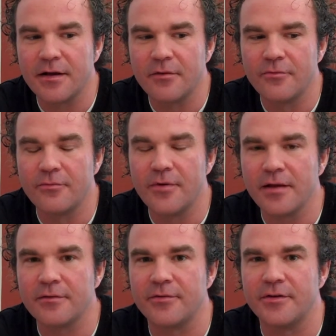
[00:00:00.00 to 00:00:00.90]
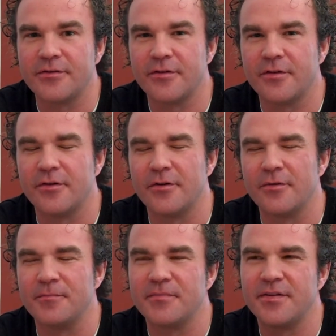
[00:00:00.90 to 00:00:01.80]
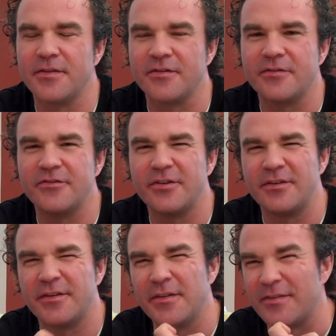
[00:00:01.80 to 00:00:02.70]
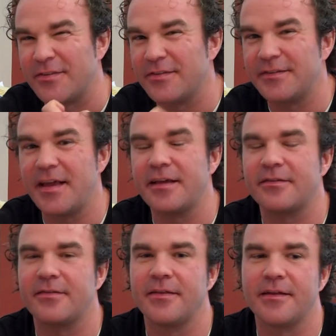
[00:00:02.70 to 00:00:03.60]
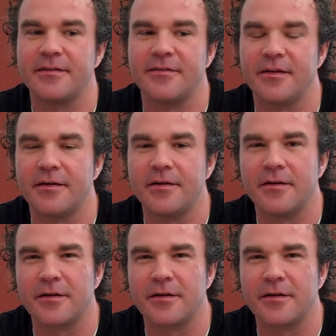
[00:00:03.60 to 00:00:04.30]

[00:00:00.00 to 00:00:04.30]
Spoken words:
relevant to the stakes that a